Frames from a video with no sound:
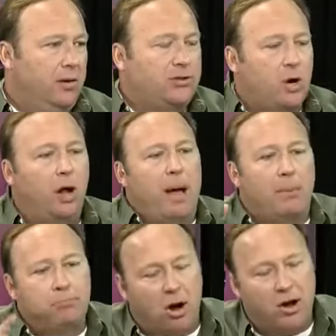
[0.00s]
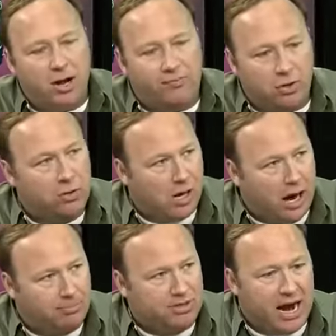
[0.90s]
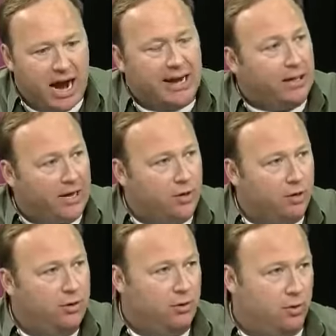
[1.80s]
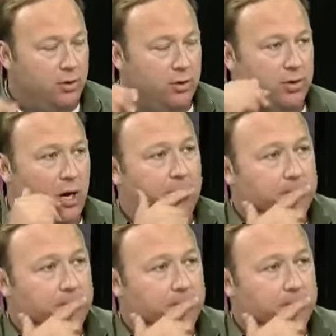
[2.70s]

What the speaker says: it's all about burning a few cops to act like you're doing your job.